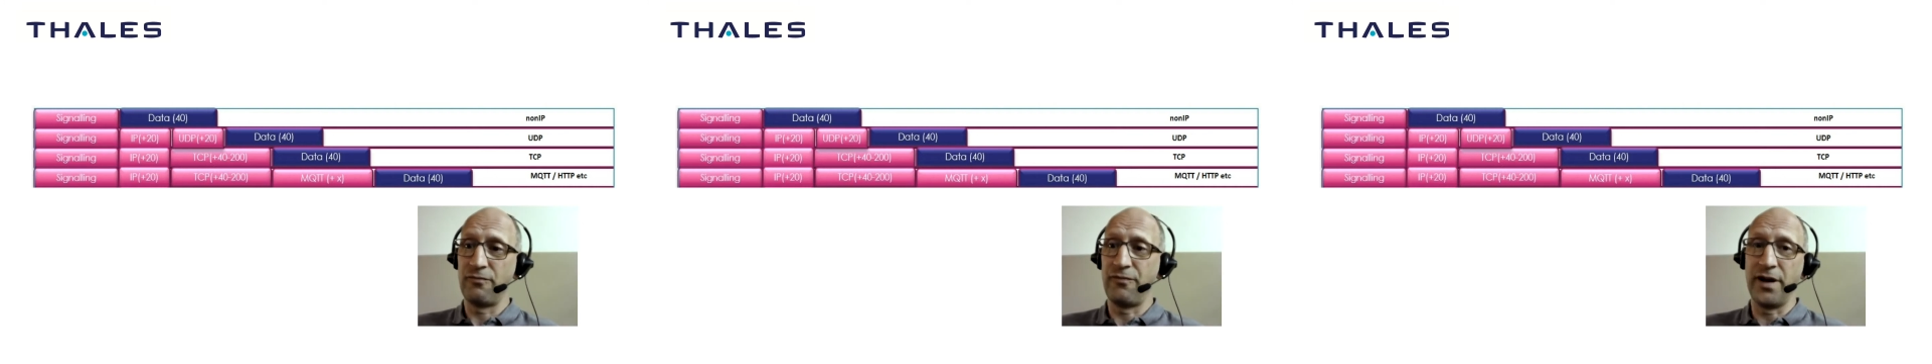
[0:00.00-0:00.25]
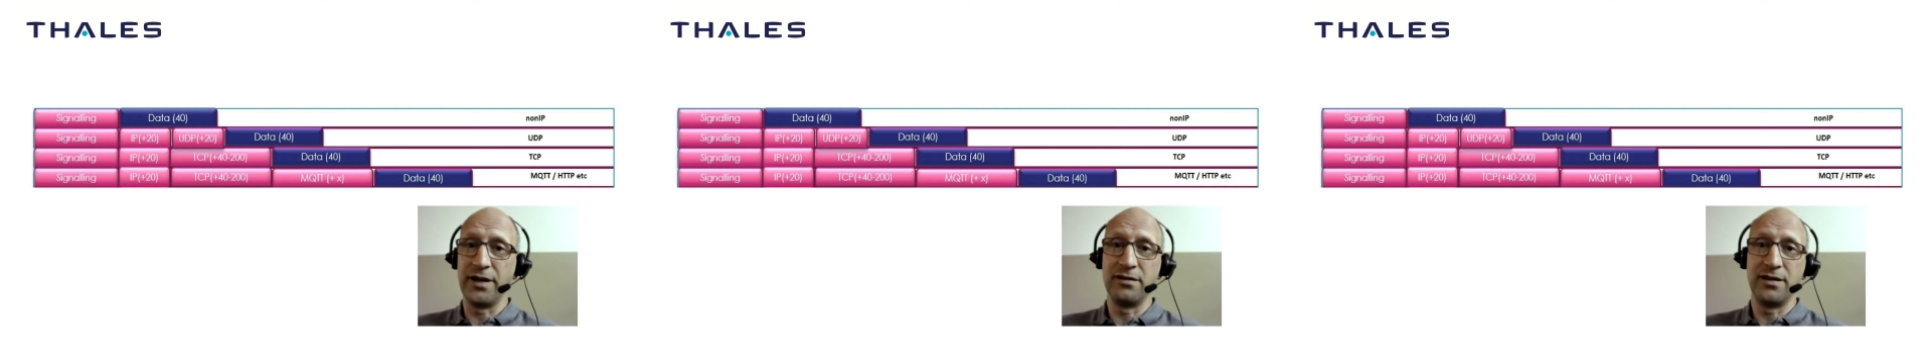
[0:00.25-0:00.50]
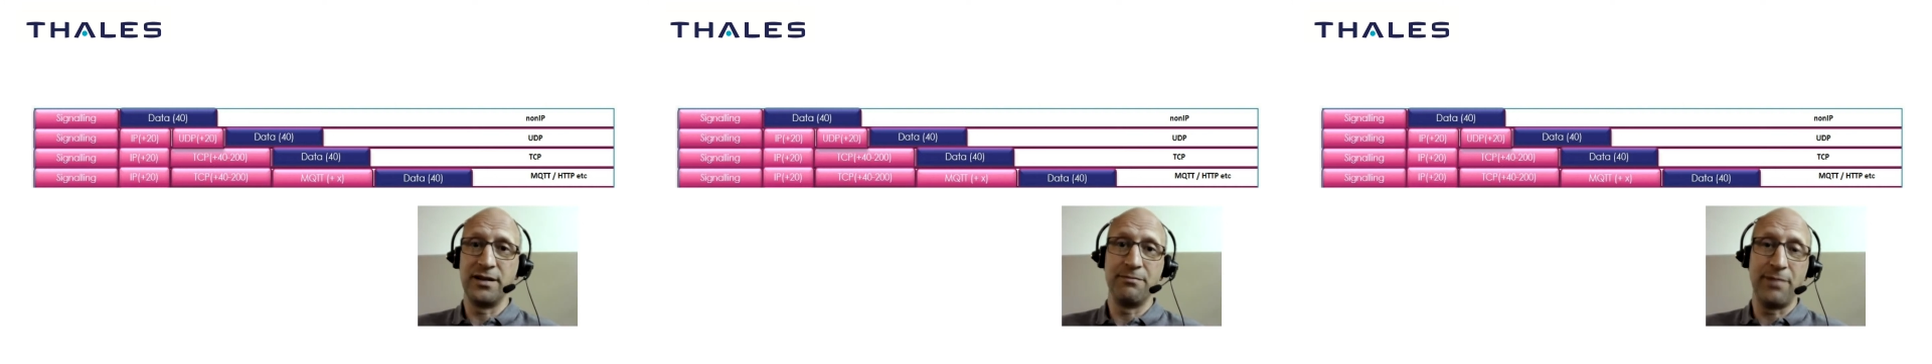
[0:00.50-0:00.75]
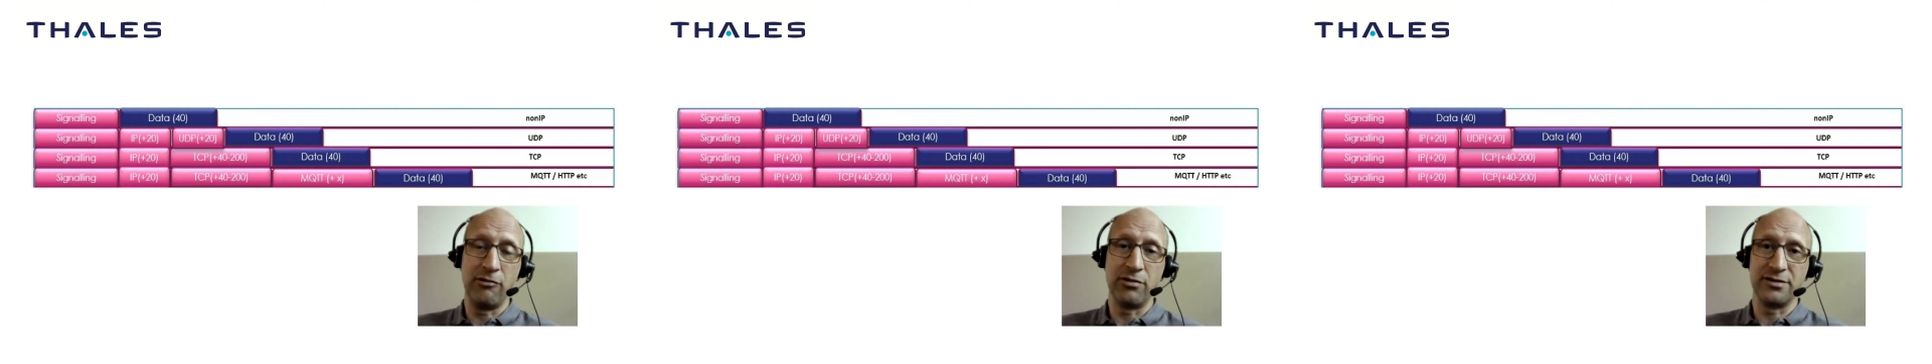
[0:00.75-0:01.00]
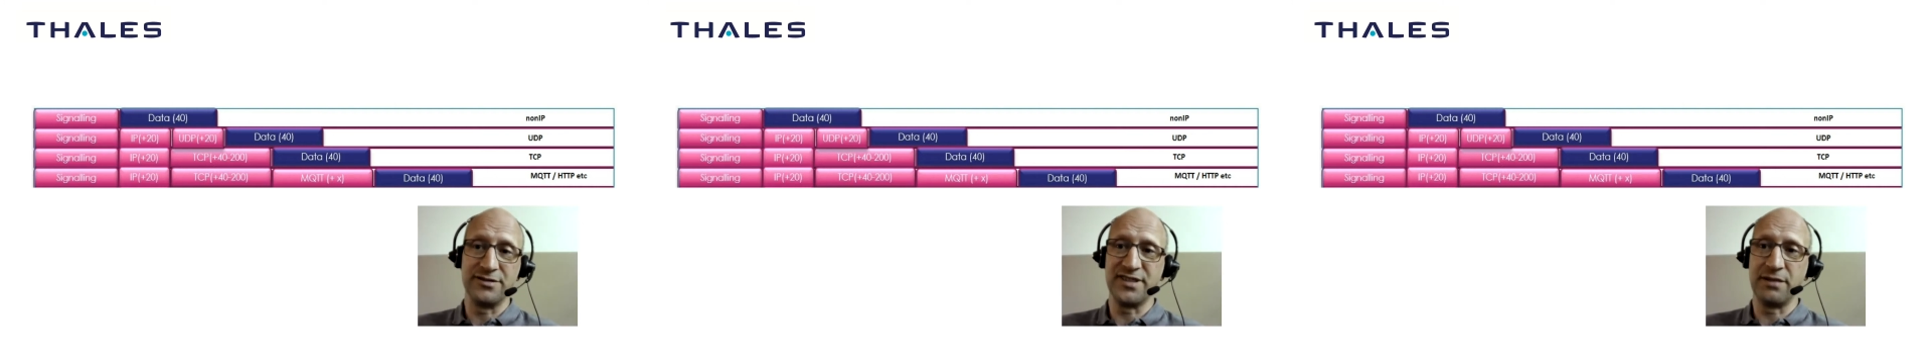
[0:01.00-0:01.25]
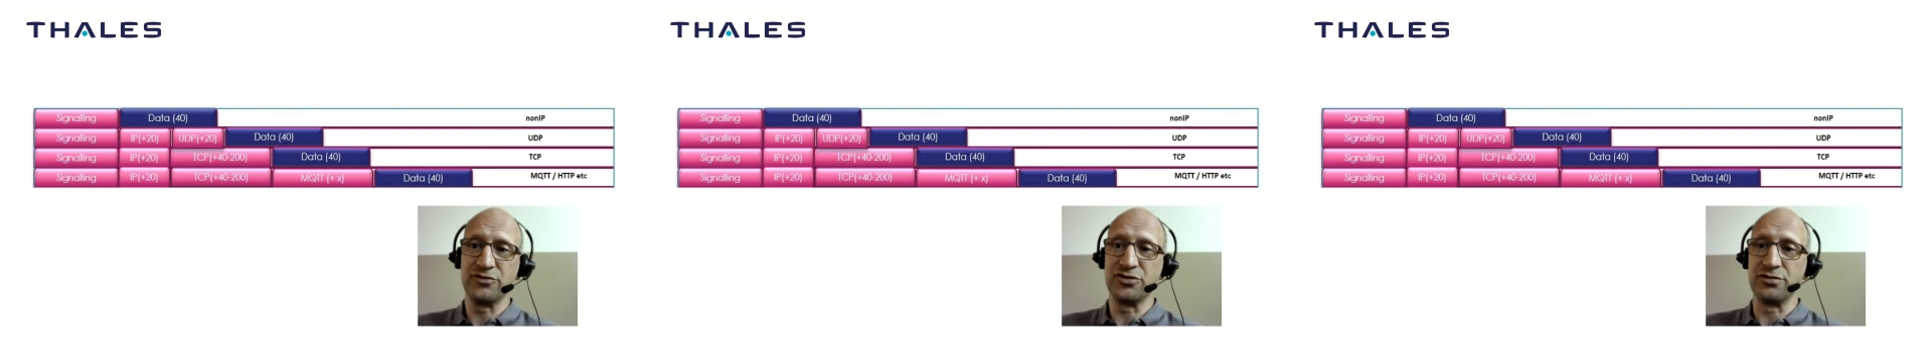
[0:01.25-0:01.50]
finally power
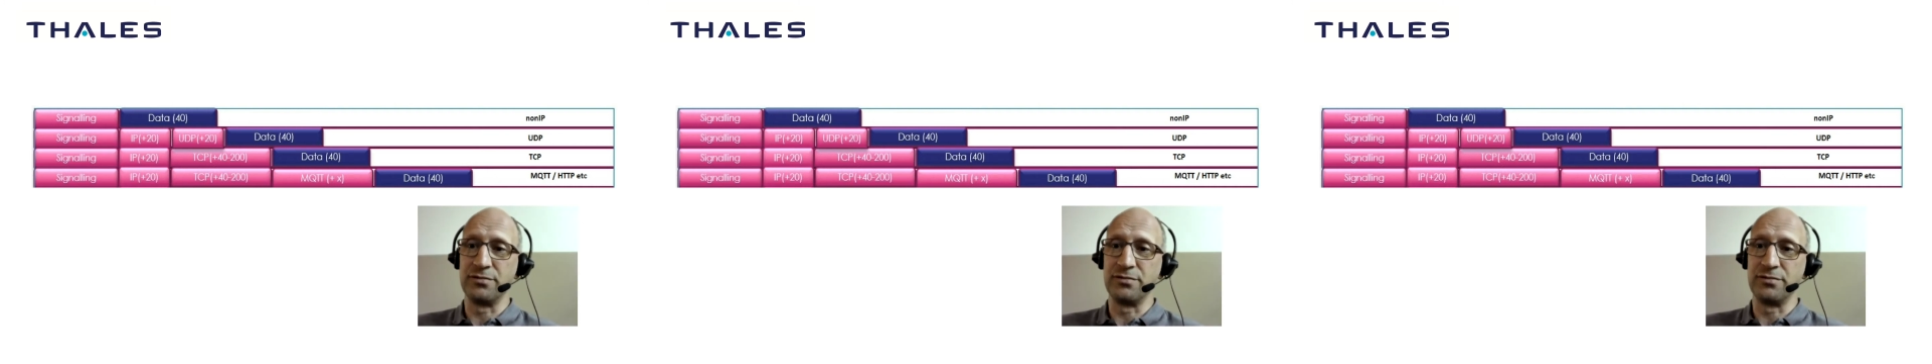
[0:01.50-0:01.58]
consumption.